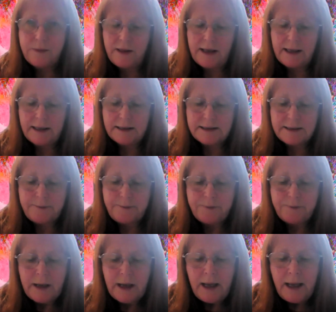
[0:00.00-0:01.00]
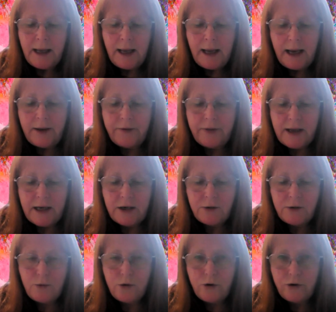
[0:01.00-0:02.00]
things. And
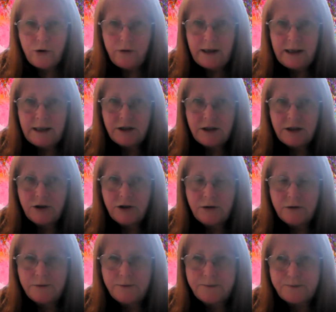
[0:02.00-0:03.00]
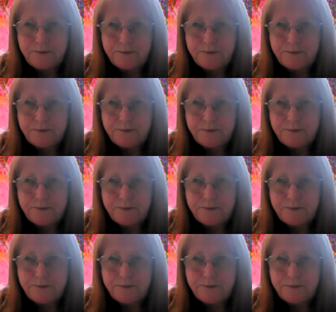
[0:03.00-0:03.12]
then what you need to do.